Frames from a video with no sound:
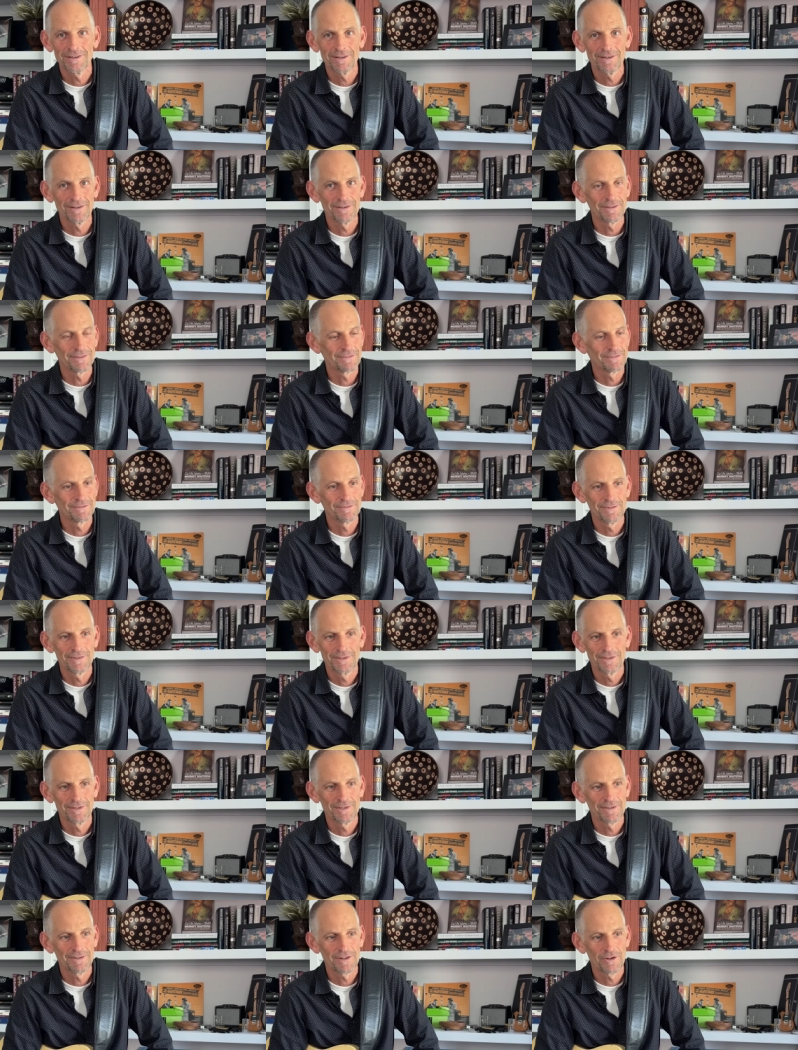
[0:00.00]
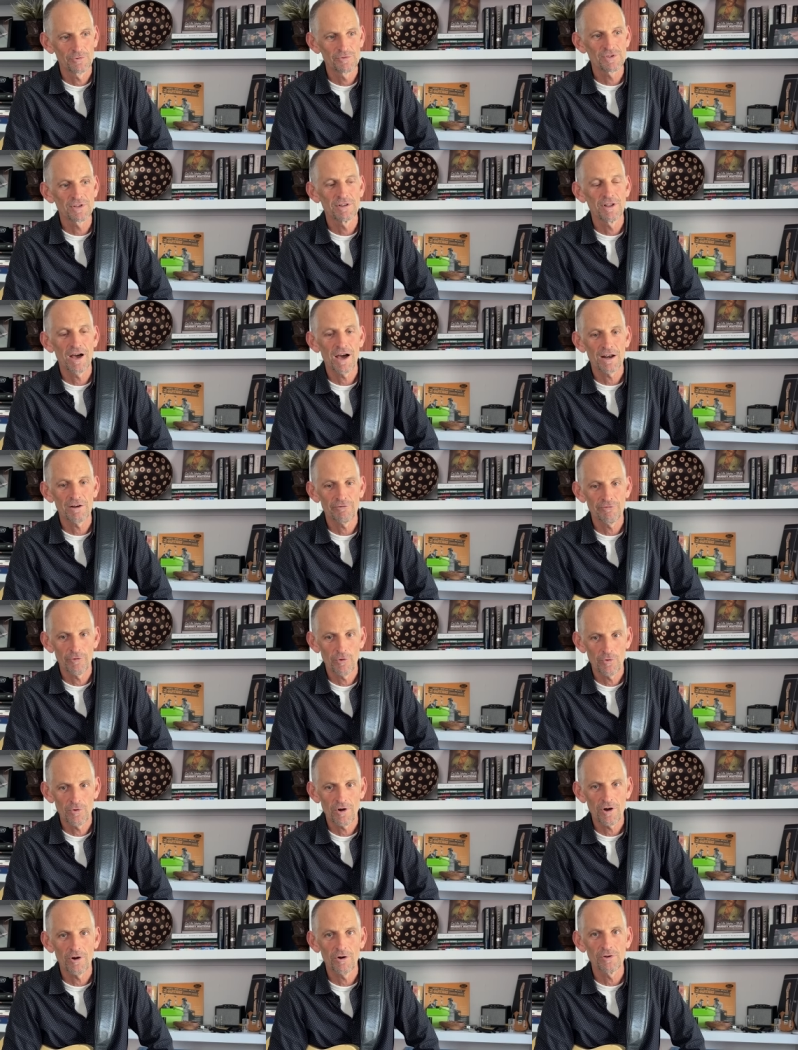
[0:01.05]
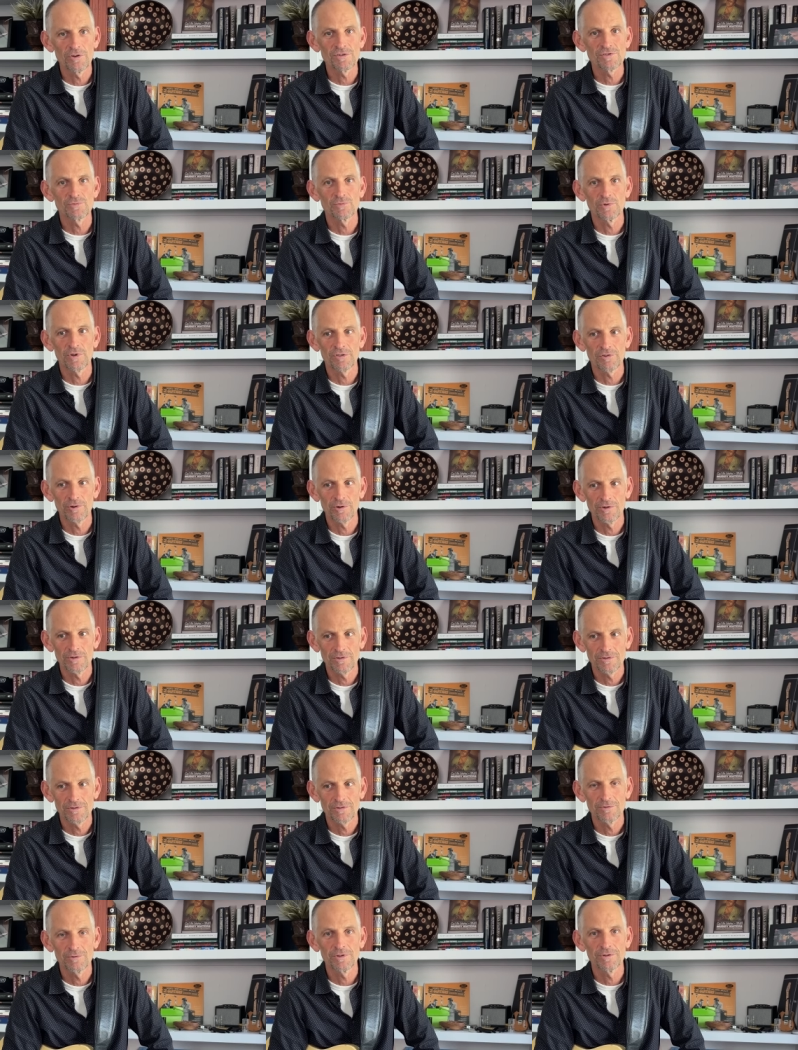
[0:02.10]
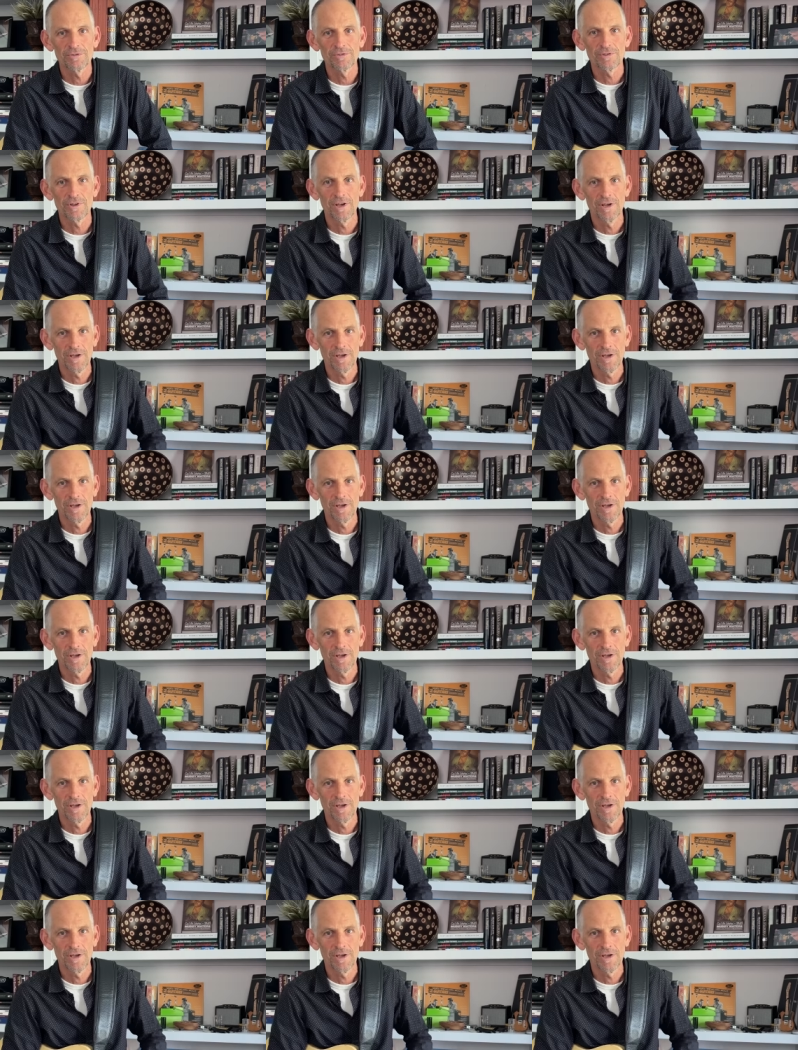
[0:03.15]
Like, there was a lot of phone calls with her, with